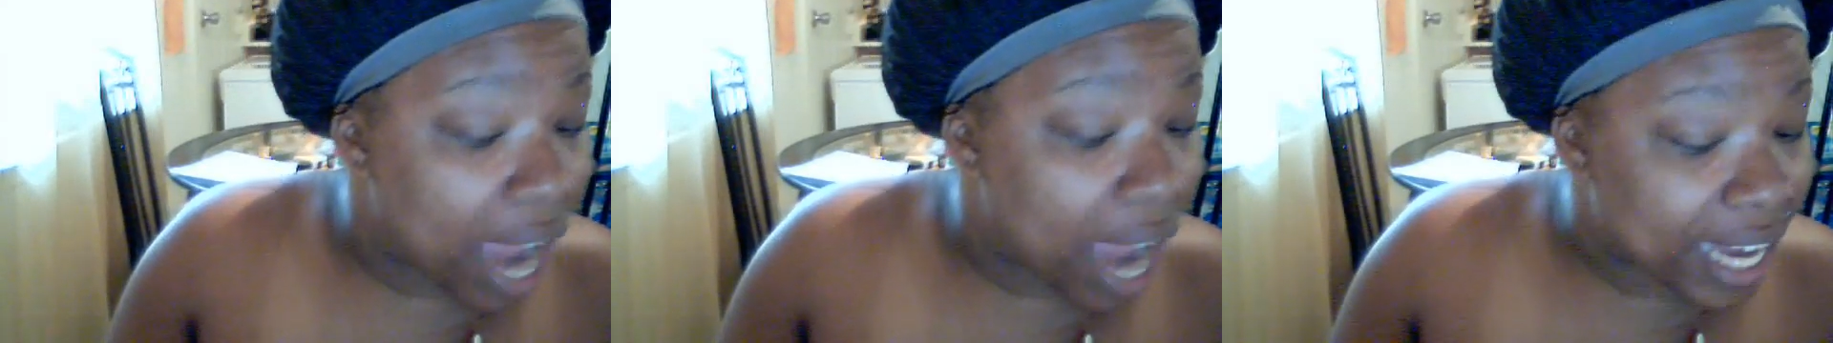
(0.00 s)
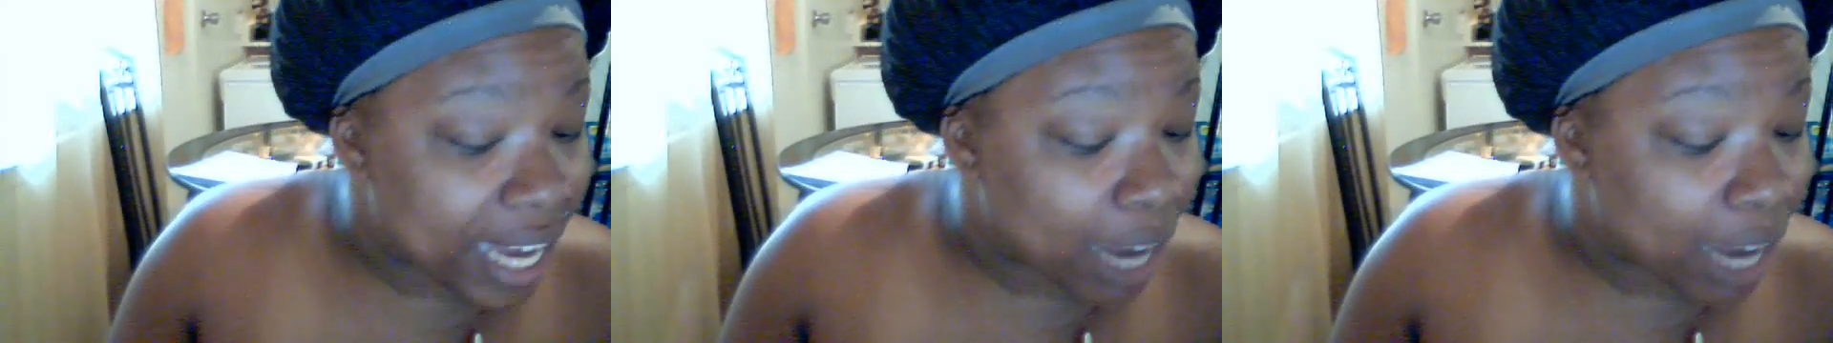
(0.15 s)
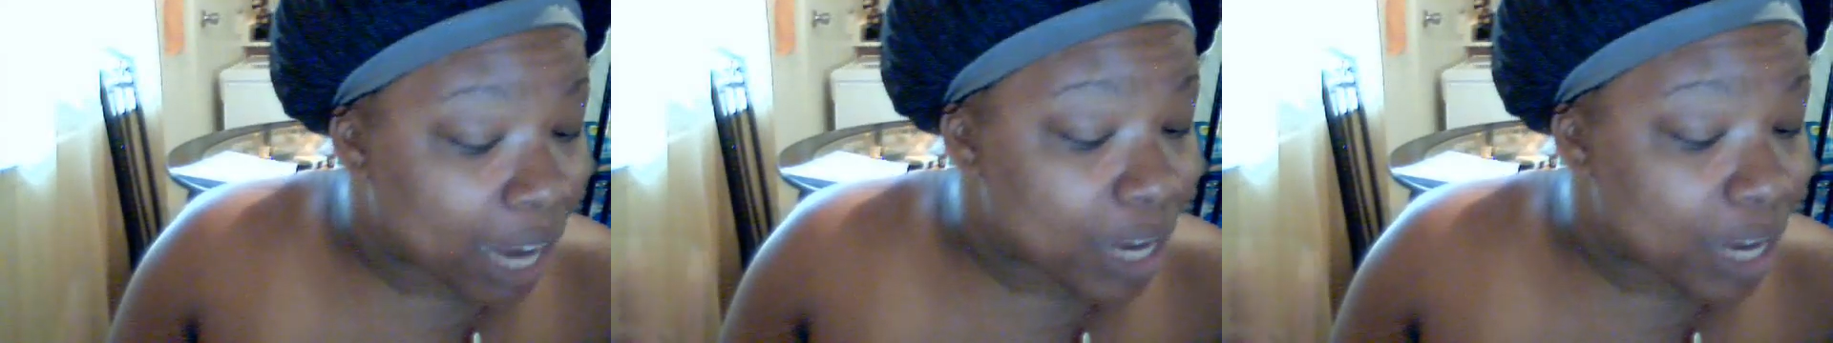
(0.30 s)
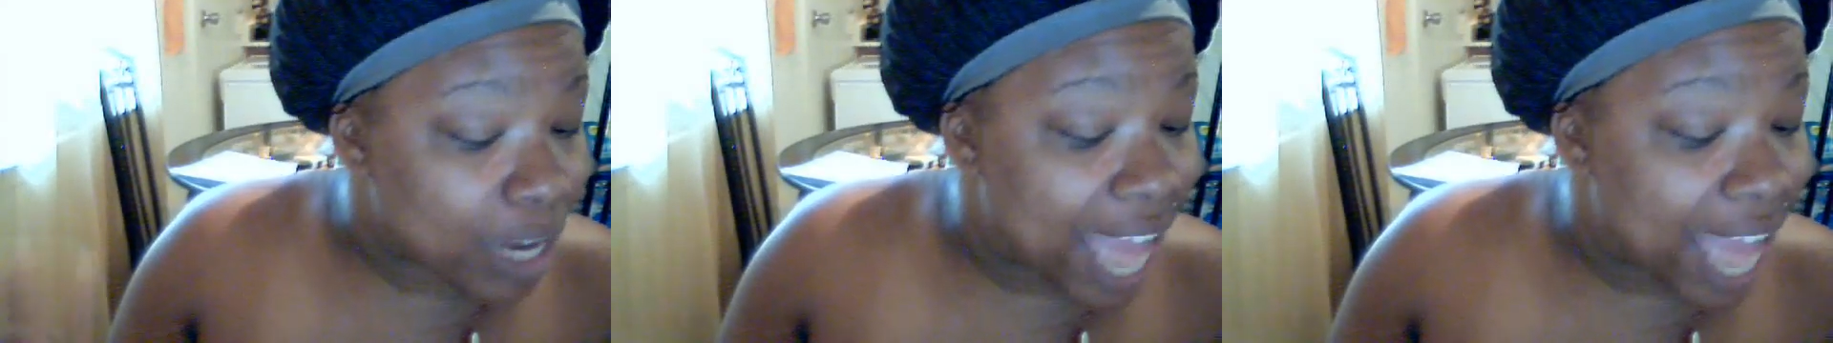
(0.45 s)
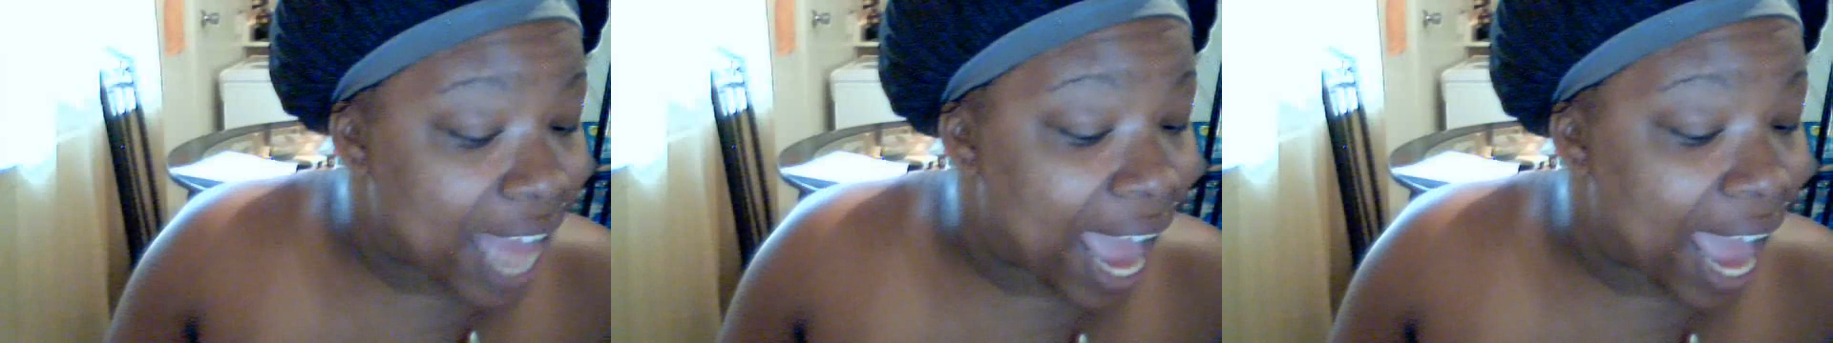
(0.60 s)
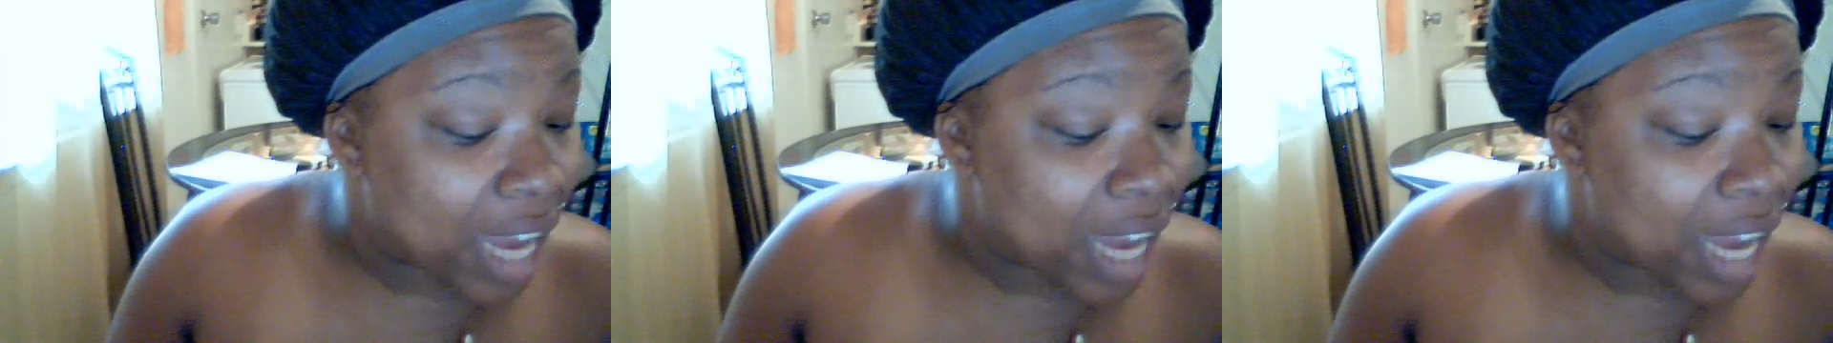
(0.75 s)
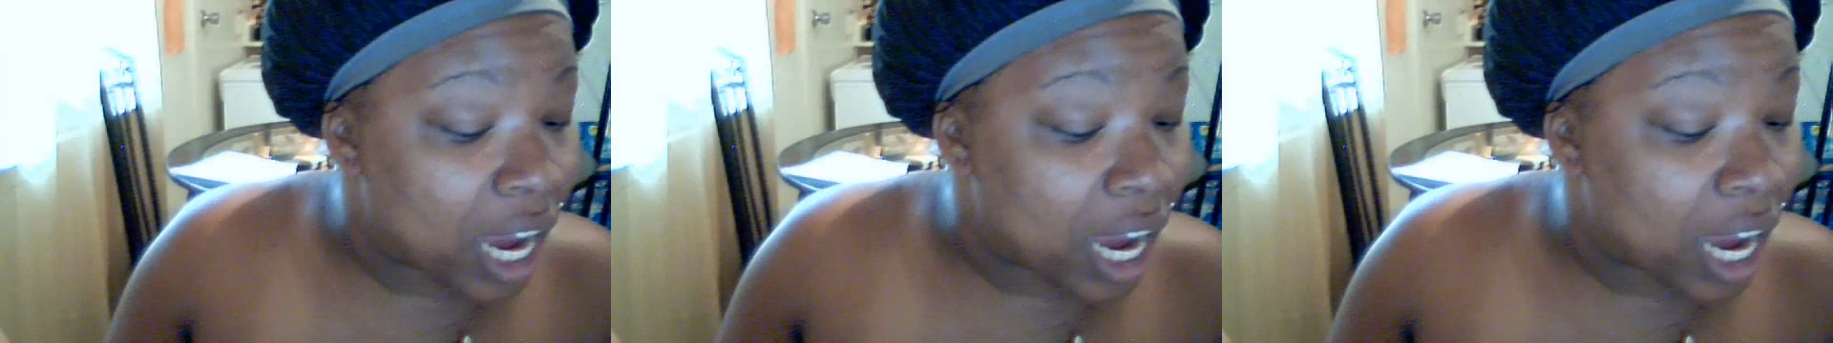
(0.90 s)
we had
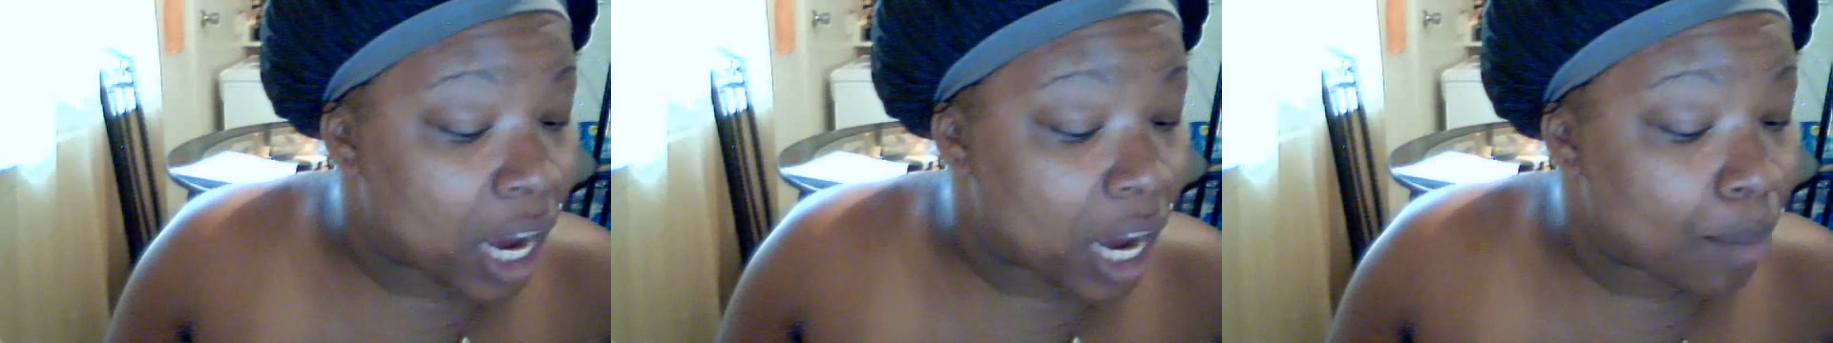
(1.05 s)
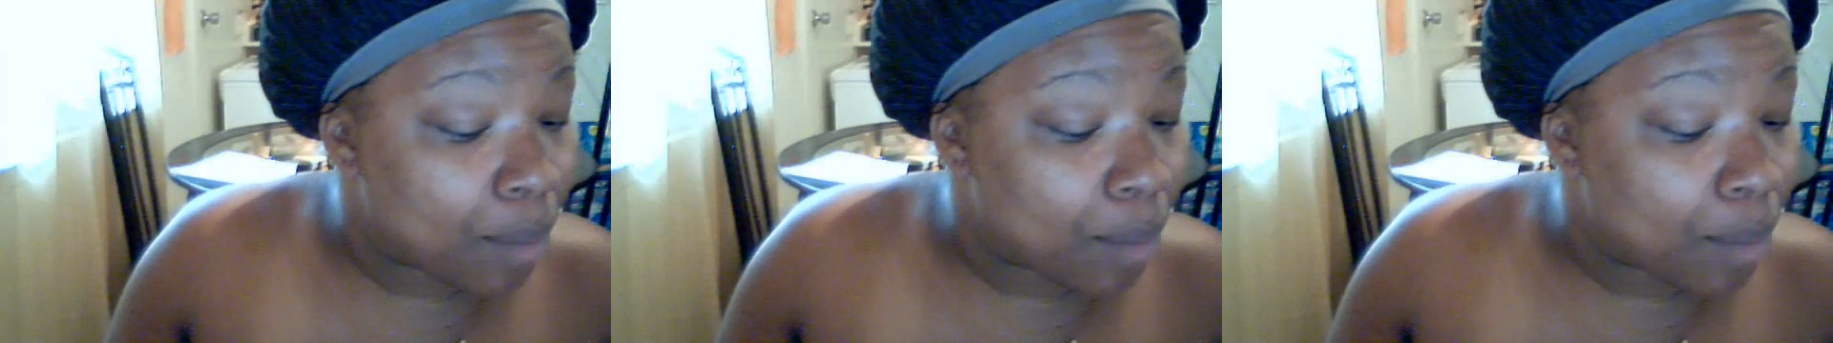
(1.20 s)
um,